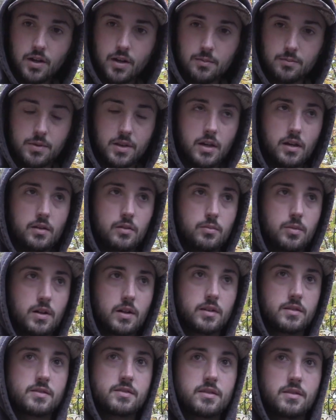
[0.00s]
up though
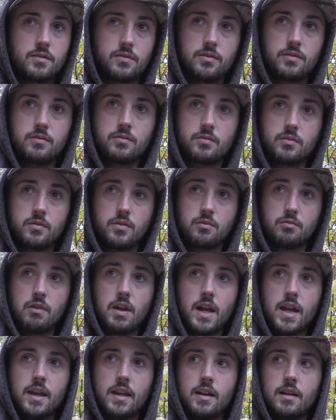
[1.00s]
because of the
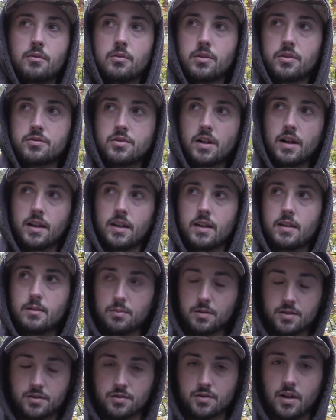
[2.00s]
rain. I want to try and
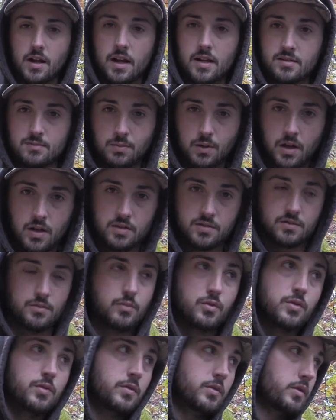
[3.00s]
keep it as dry as
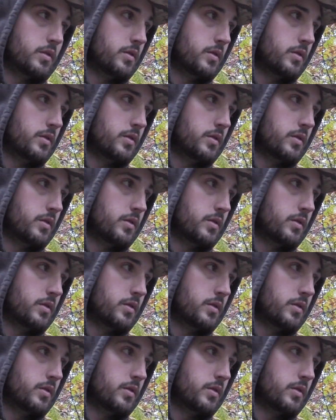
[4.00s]
possible.